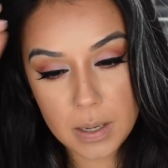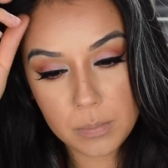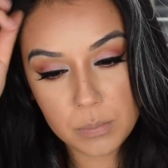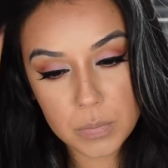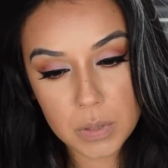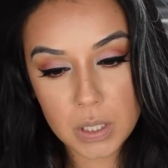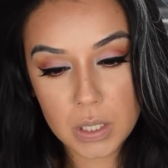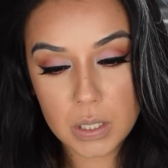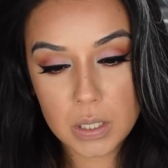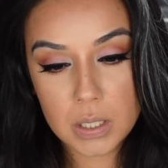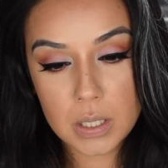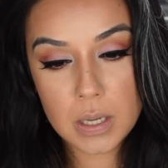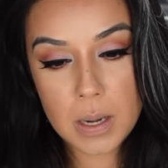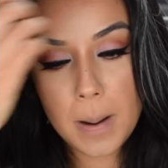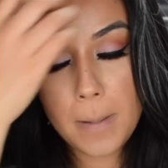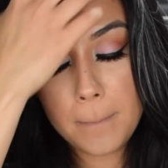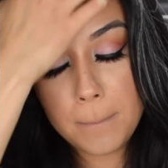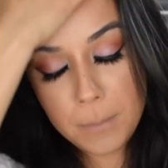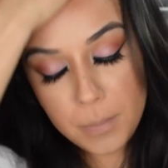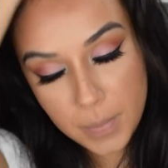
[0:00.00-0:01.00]
I'm thinking
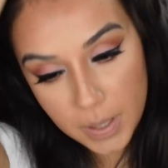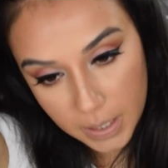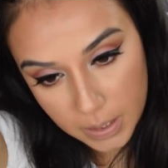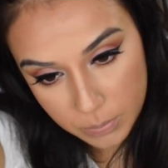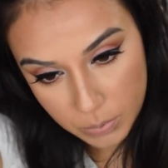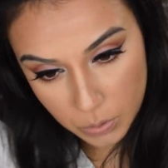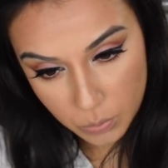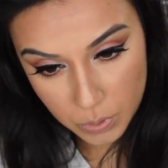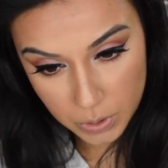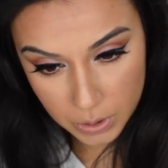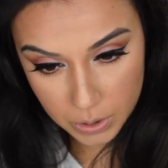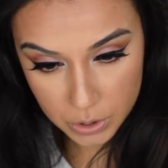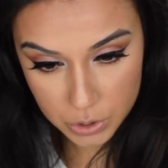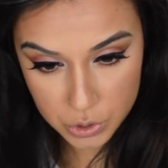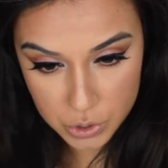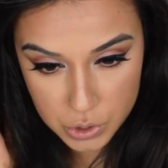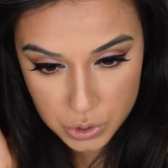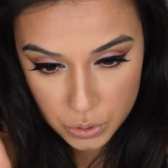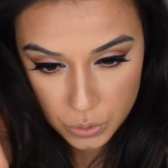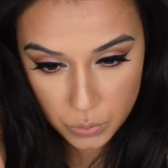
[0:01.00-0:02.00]
maybe we can
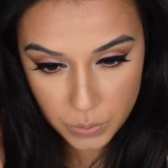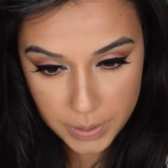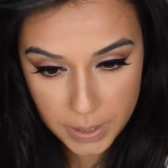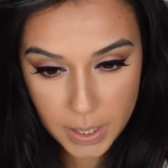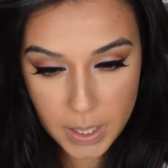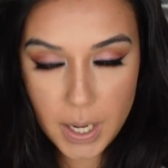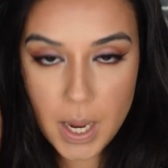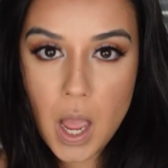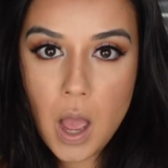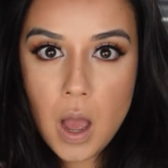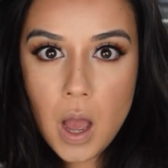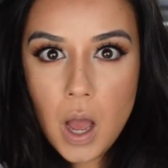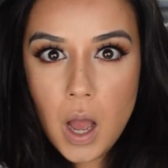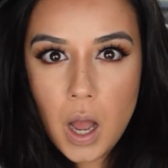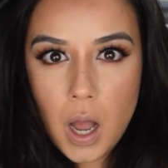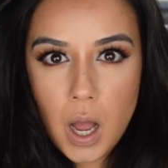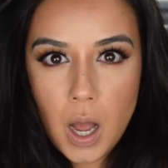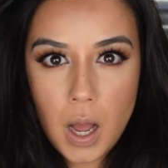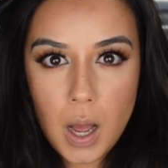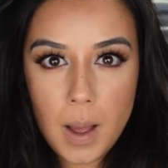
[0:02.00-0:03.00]
do a
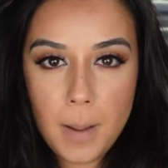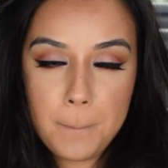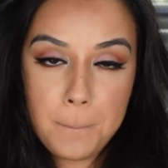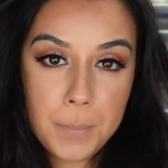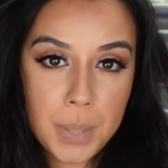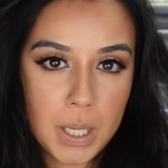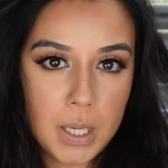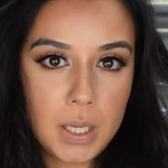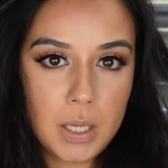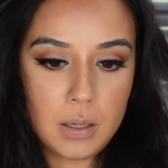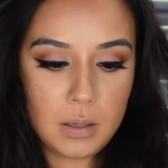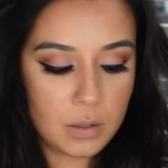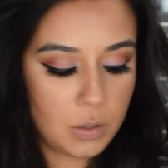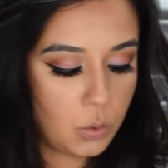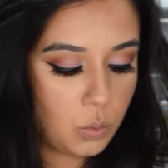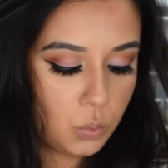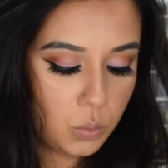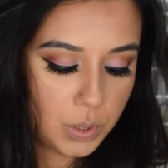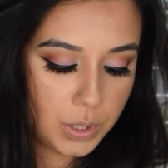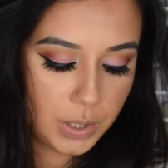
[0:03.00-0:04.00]
hot pink.
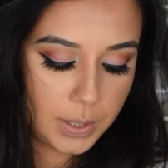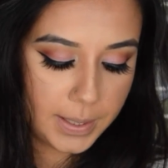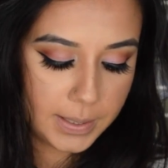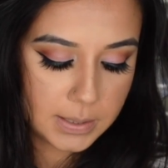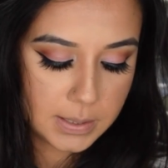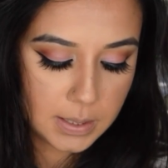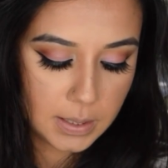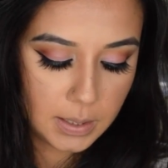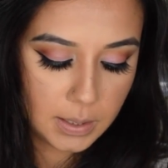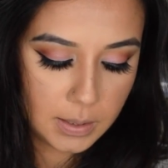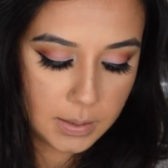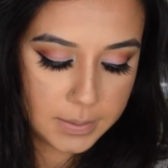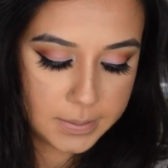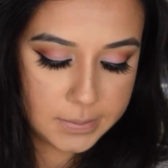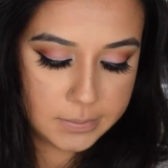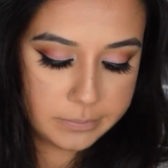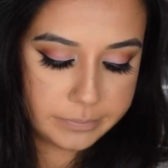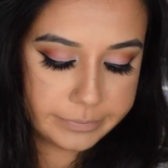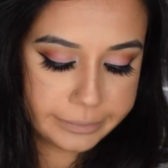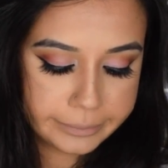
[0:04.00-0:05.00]
What do you guys think?
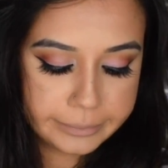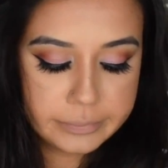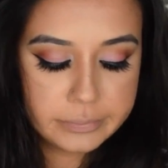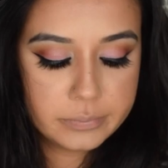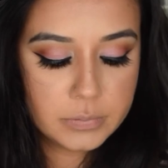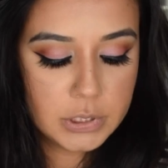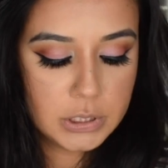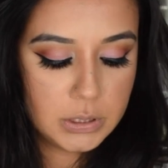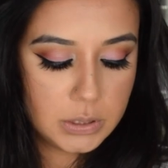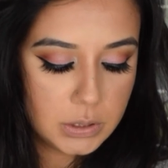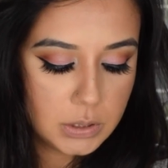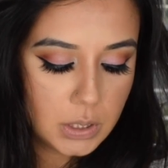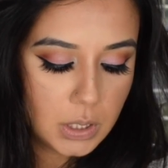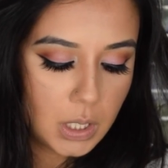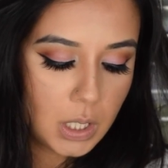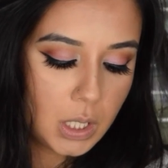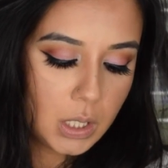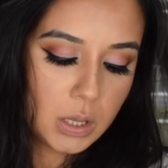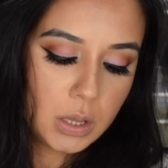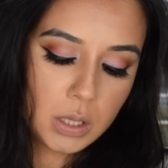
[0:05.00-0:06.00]

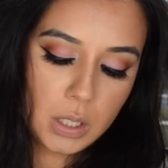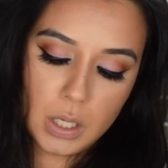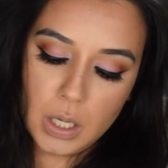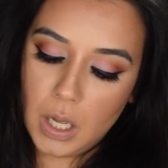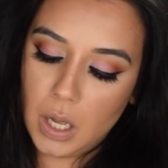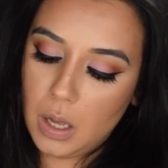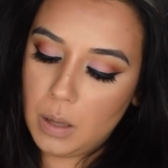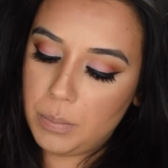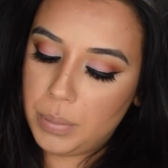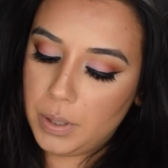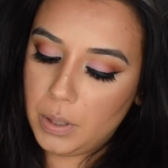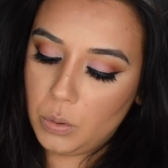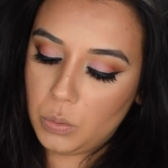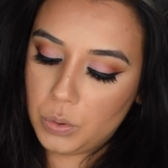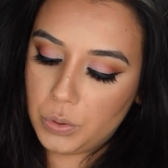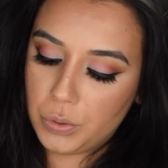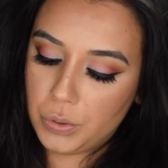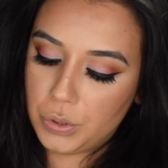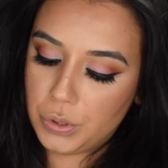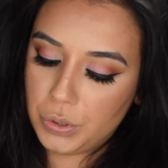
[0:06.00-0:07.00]
I think hot pink
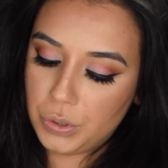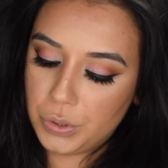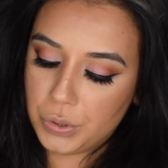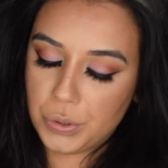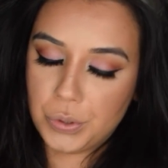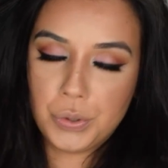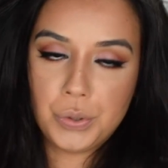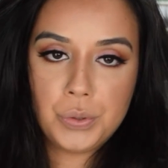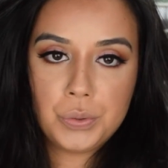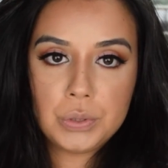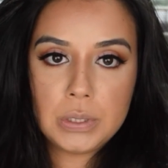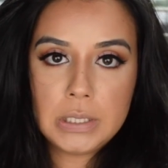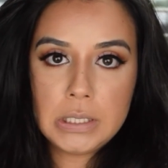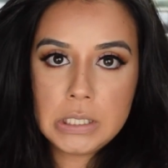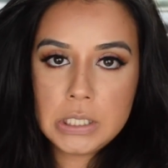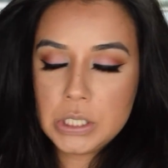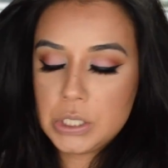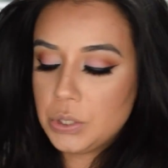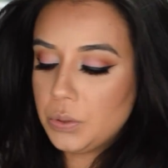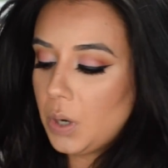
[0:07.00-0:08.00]
will do.
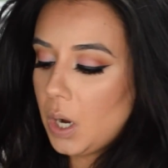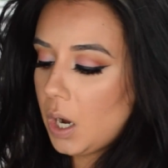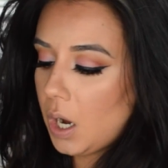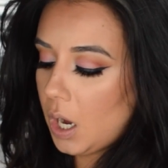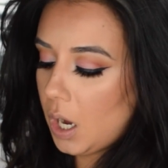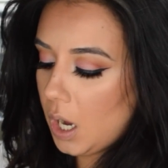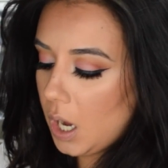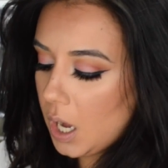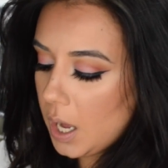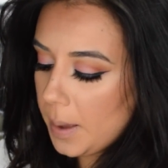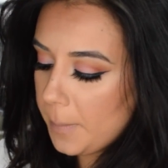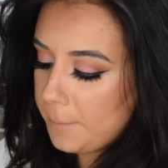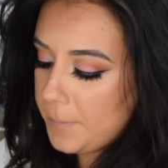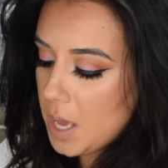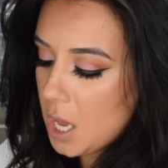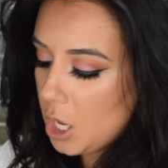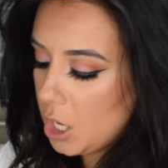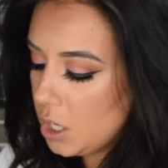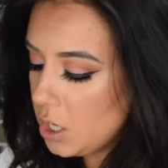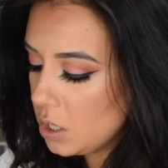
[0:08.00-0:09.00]
Let's do hot
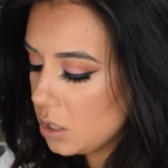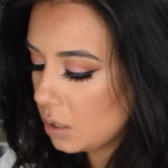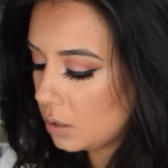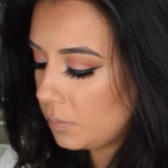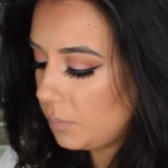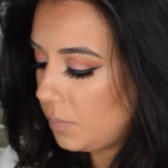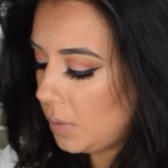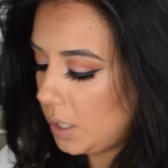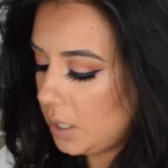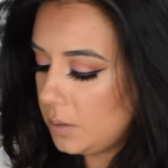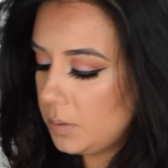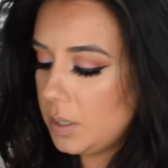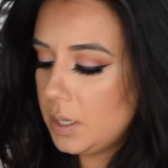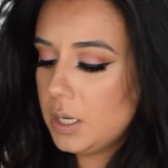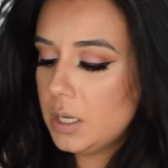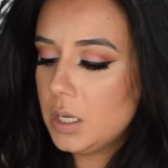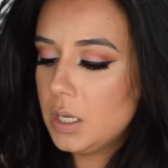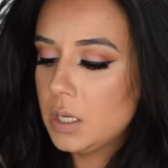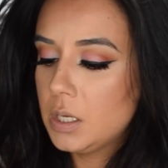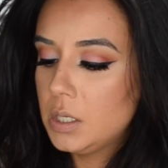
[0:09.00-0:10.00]
pink,
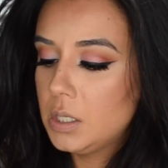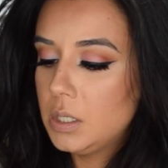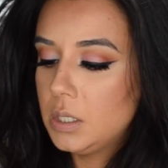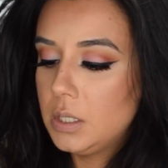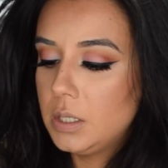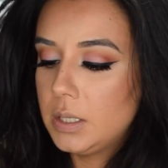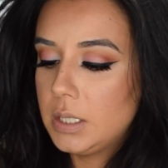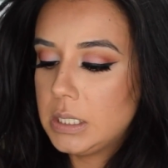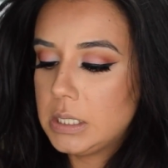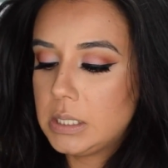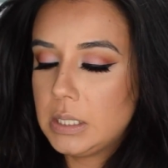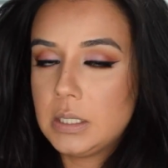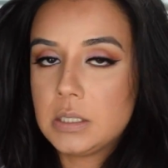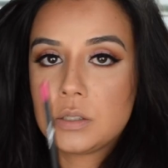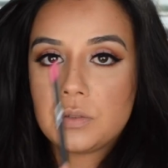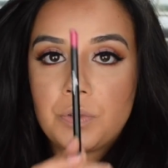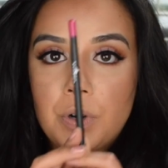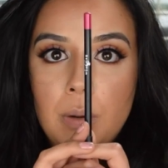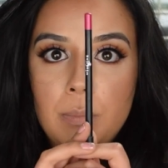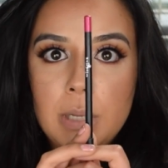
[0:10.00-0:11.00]
baby. This
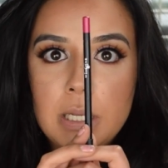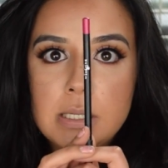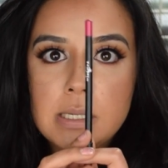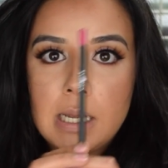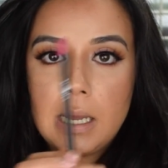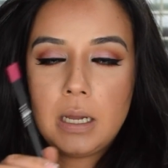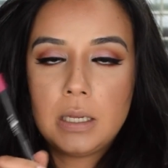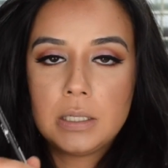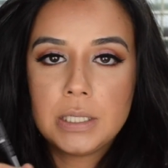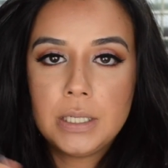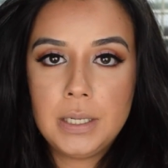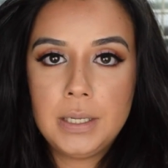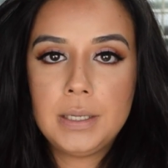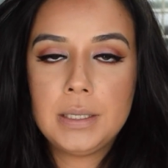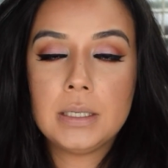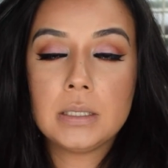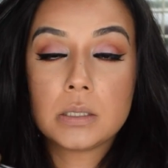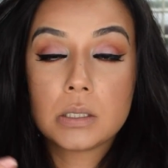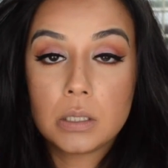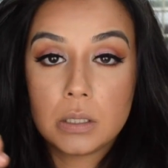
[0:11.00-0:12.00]
is from Italia and
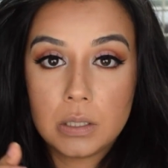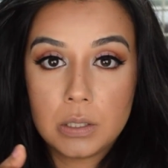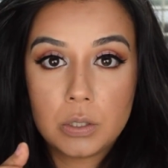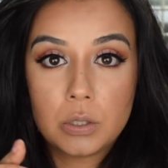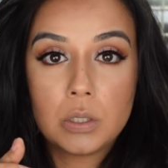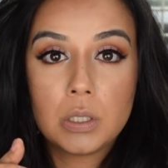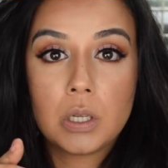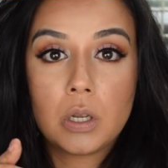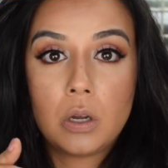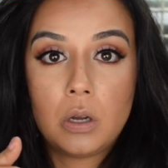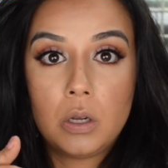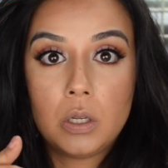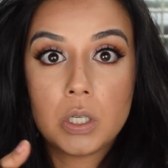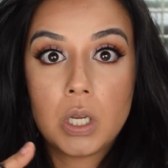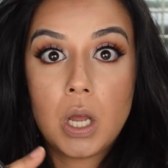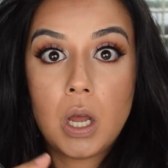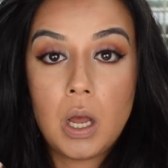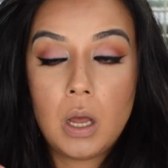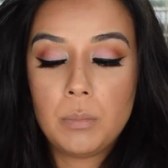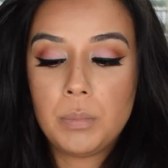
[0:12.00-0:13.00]
it's literally called
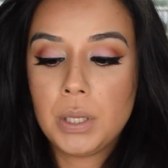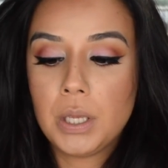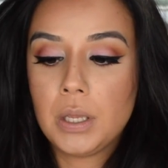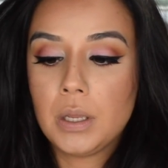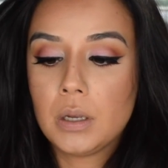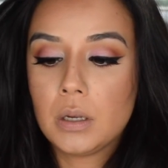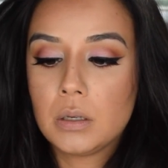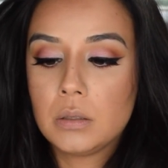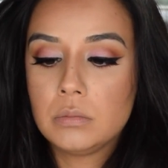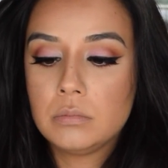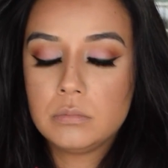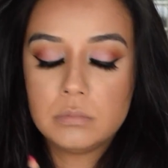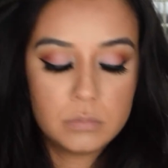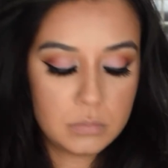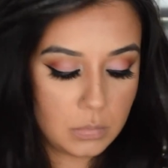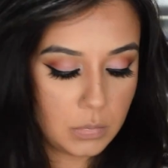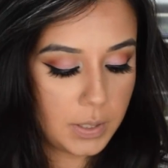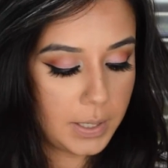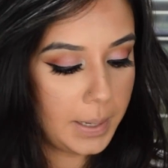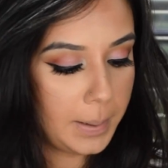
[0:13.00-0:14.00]
hot pink.
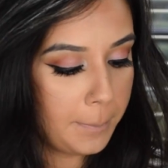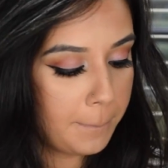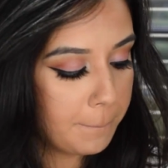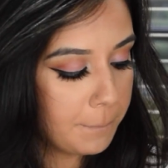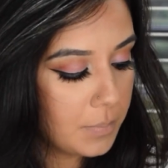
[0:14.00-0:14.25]
Okay,